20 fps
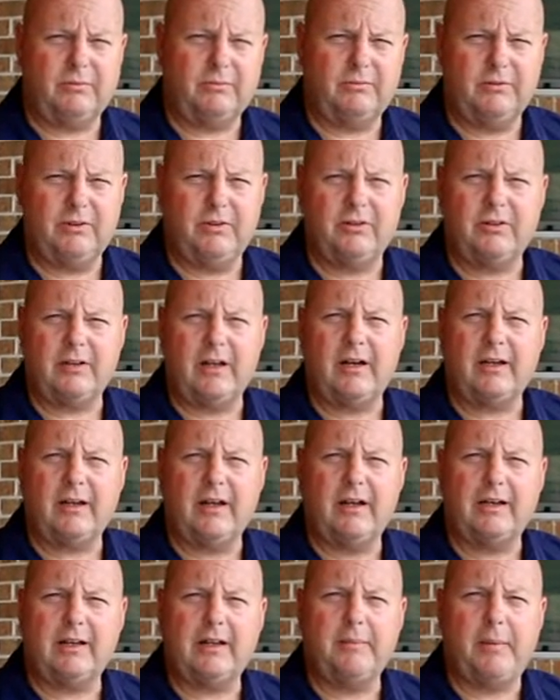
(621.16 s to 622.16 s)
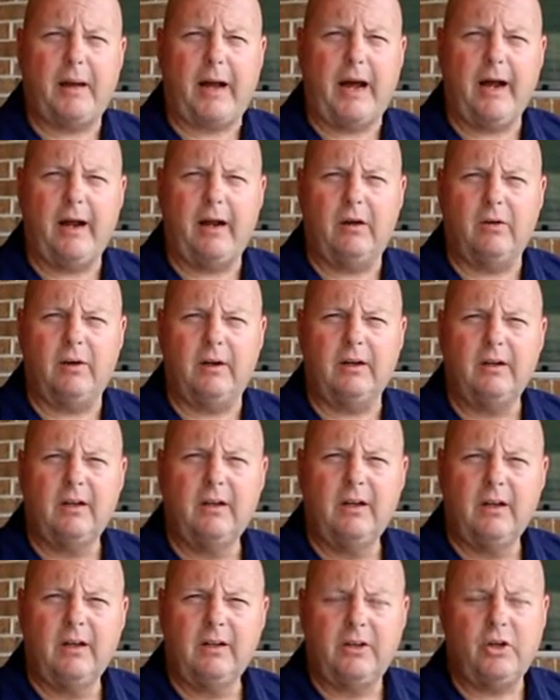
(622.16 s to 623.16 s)
you just gotta kind of keep an eye on it.
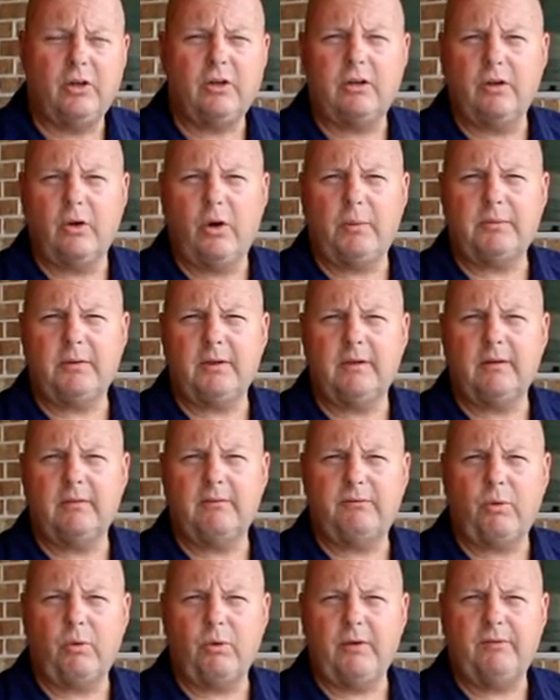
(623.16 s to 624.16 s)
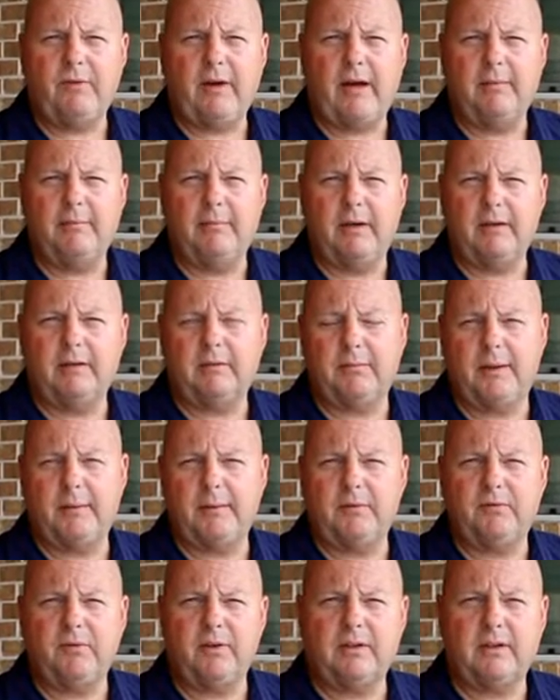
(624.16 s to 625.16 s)
You can go up to 45 minutes,
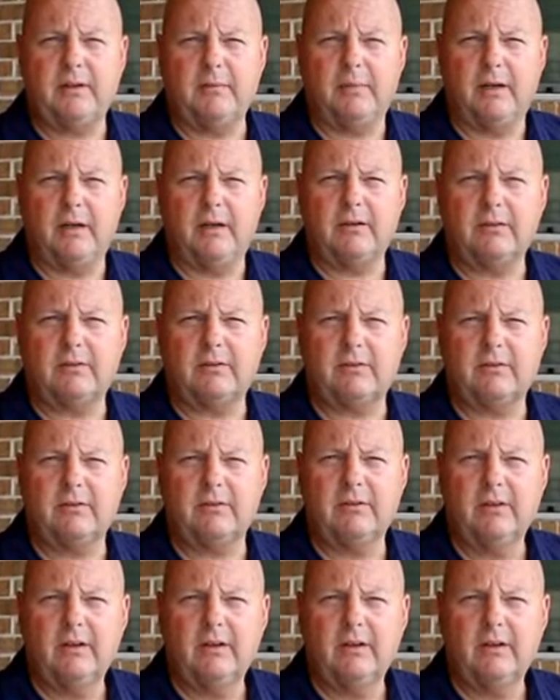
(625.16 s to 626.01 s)
maybe 50 minutes.